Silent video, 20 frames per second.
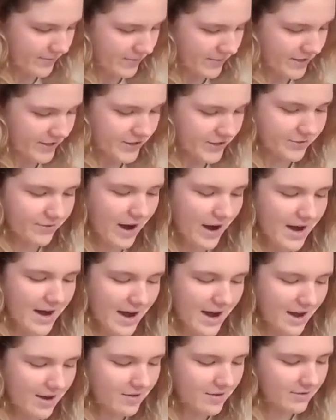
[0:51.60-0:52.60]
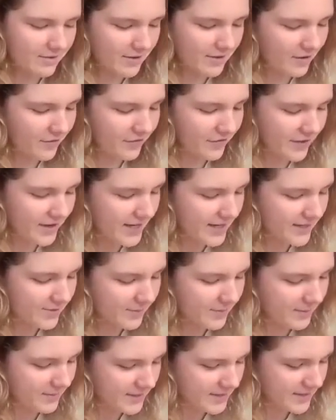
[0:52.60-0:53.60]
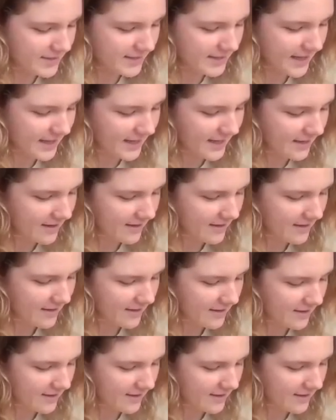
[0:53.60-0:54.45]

I'm going to do right now, hopefully you guys will be able to see it.